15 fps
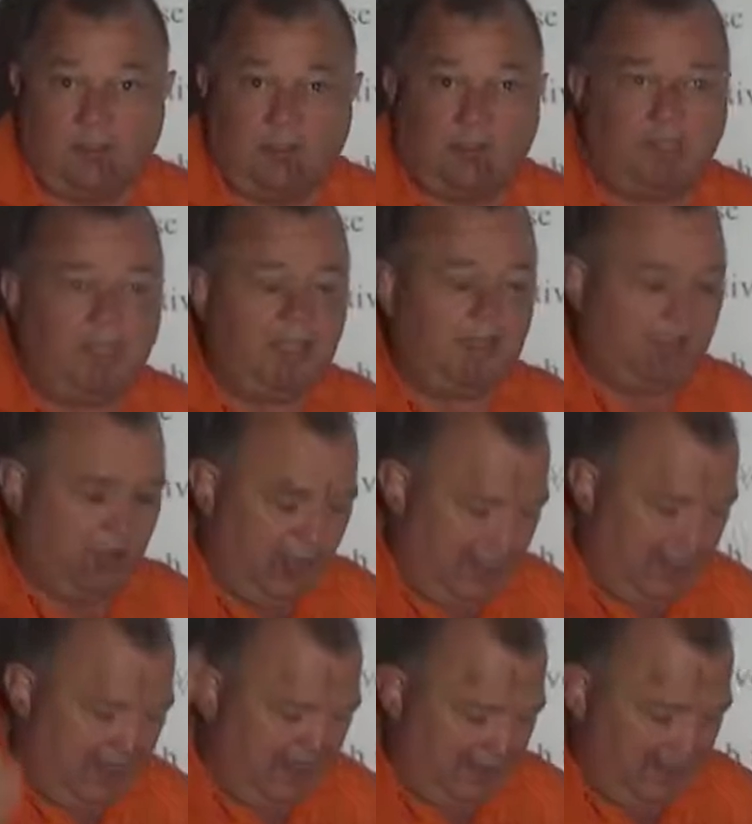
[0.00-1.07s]
Okay, or
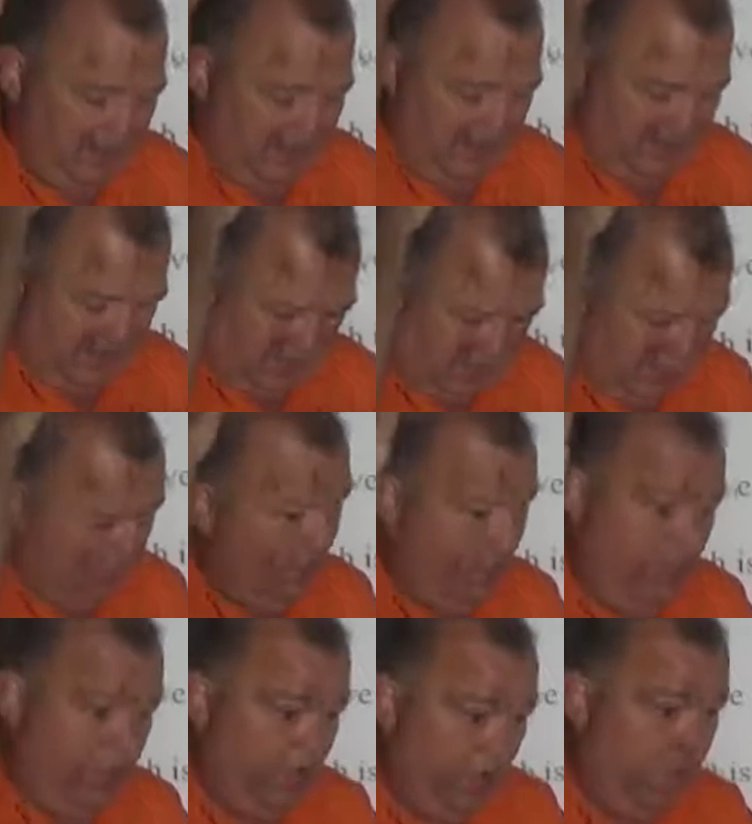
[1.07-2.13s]
ow! How about,
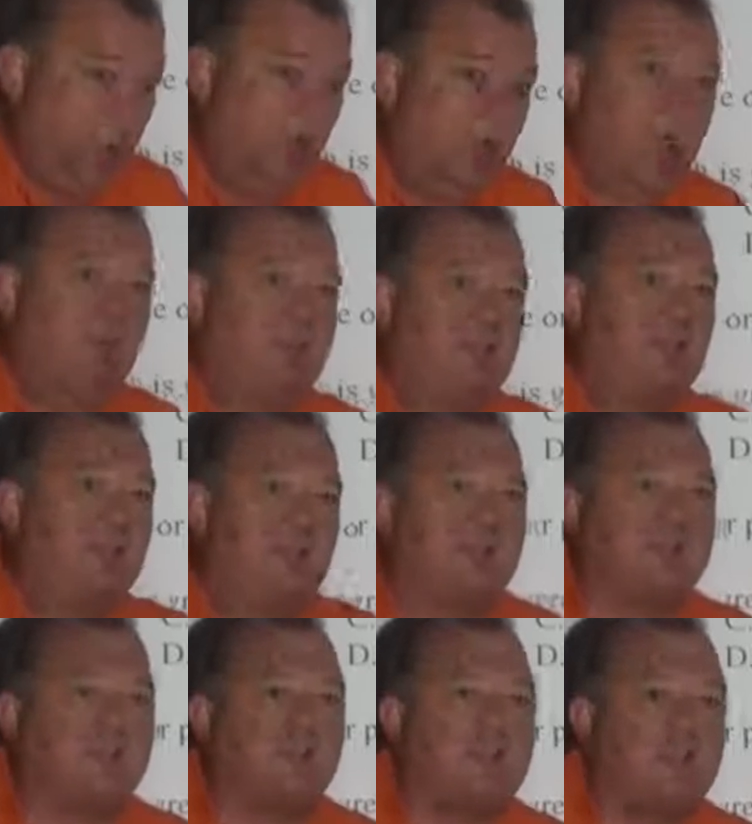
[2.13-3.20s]
oh, it really
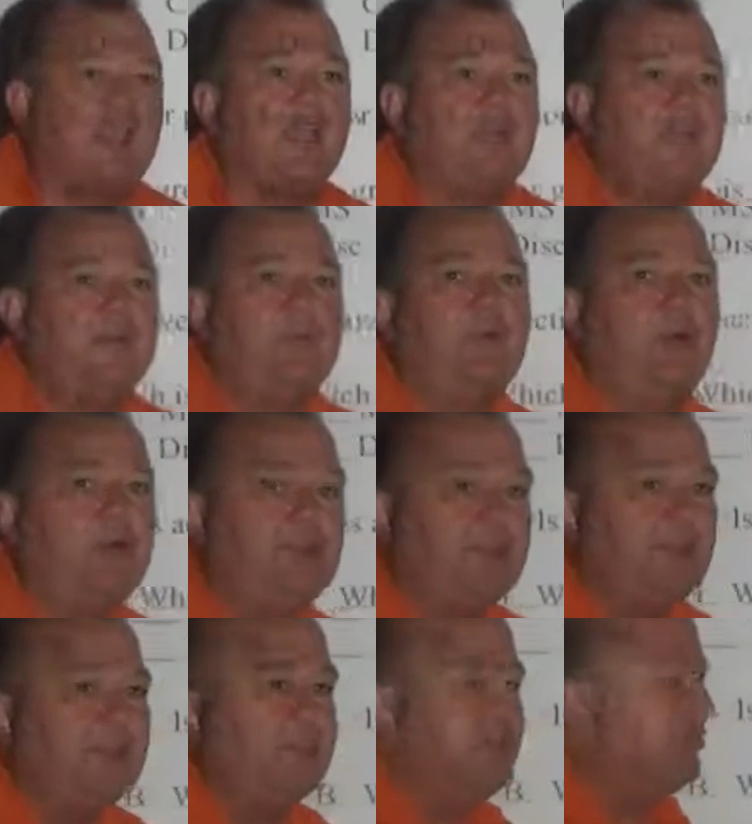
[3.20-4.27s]
hurts. Okay, then both
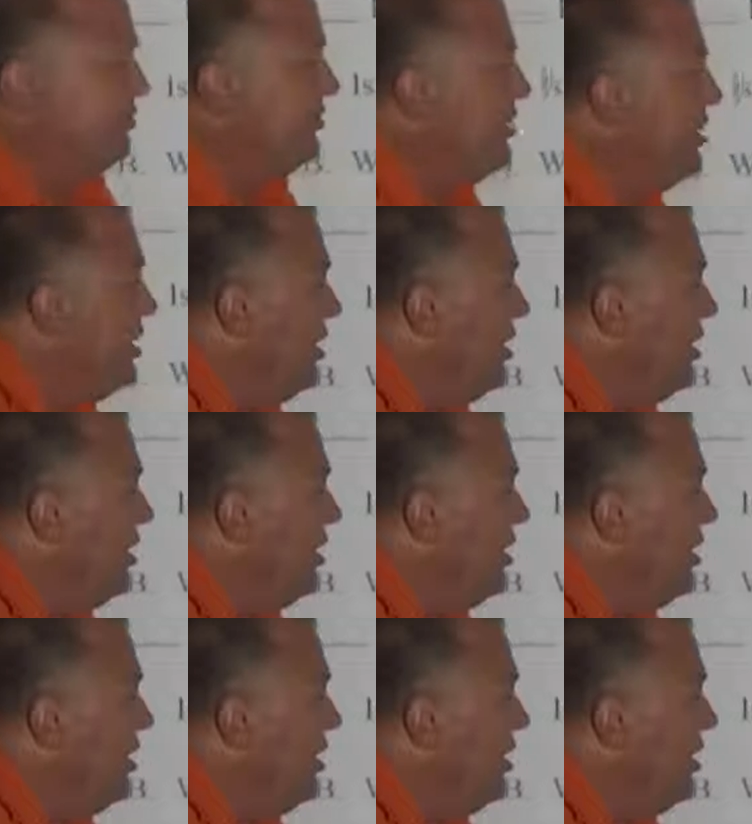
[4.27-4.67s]
are injured.